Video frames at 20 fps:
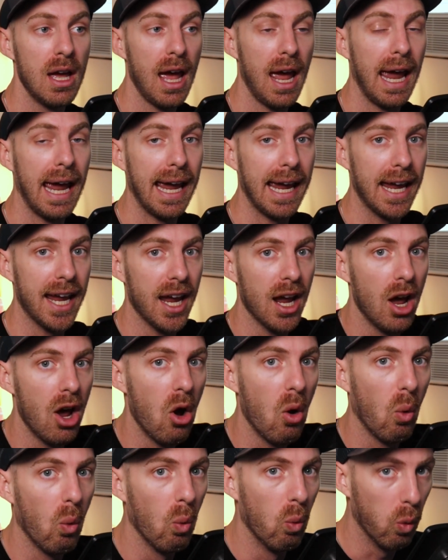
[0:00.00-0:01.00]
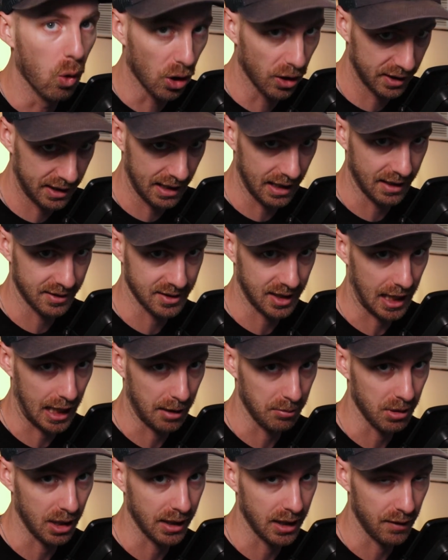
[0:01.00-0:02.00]
a working
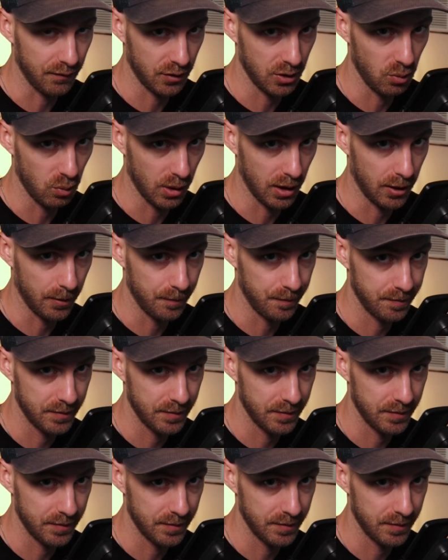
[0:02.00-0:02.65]
timeline, if you will.